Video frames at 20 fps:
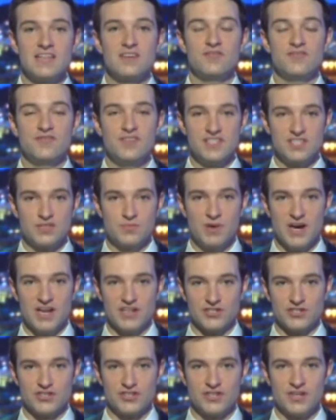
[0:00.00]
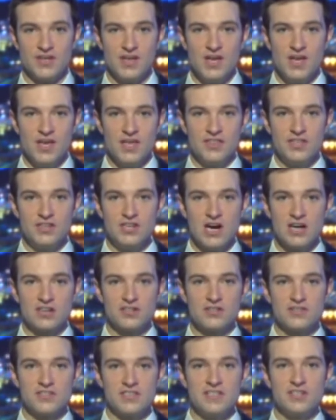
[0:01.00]
fist punched. The
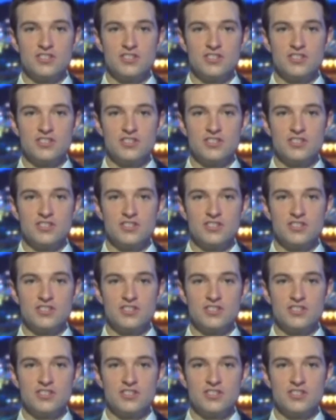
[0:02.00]
doctors in